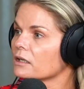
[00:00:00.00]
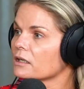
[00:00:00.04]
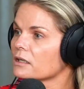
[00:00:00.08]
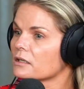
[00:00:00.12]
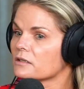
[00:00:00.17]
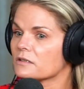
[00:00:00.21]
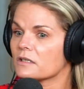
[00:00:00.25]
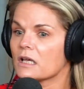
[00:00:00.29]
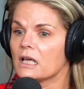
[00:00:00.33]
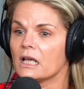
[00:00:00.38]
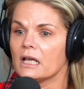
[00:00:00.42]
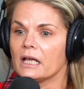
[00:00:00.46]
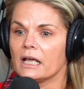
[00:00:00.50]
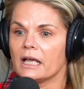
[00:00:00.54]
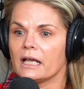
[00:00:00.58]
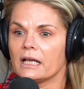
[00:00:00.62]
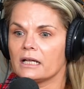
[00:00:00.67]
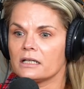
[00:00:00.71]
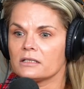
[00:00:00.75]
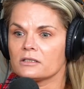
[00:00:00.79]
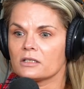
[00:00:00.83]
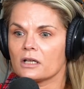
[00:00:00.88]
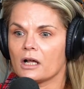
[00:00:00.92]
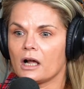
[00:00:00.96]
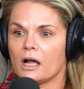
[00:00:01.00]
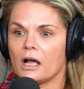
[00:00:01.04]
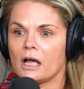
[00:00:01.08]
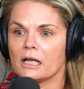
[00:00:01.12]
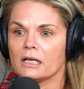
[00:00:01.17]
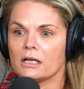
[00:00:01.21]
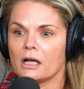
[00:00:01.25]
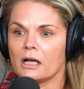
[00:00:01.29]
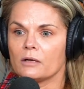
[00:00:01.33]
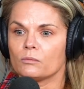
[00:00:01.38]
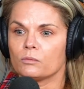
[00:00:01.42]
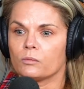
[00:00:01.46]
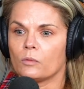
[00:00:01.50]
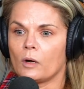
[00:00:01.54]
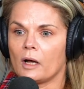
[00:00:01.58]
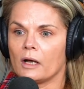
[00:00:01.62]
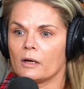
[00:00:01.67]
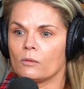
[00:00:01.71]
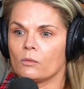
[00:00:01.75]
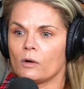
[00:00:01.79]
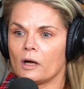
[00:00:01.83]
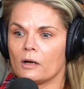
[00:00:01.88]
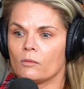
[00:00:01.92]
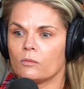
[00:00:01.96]
It is. And I,
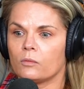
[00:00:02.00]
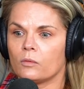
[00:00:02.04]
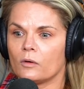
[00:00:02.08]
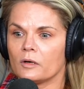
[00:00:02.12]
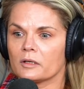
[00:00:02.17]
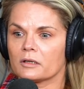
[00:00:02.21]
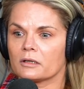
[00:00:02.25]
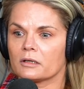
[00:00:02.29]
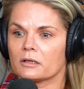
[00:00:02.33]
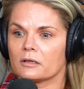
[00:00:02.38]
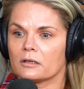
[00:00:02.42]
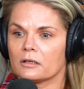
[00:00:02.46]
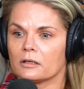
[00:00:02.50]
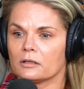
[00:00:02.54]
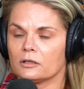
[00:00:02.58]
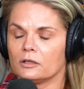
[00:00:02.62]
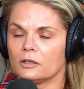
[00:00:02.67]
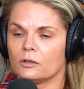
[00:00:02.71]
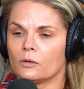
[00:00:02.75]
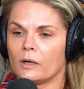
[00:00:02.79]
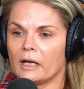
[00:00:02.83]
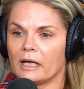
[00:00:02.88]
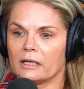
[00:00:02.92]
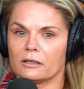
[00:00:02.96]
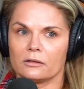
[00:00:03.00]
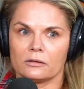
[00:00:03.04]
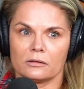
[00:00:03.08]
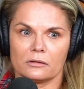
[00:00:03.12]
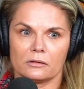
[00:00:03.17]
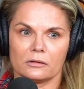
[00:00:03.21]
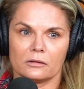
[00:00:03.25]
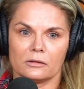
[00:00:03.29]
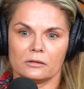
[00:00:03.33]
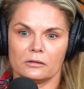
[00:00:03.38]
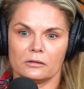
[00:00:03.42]
I, I want you know, and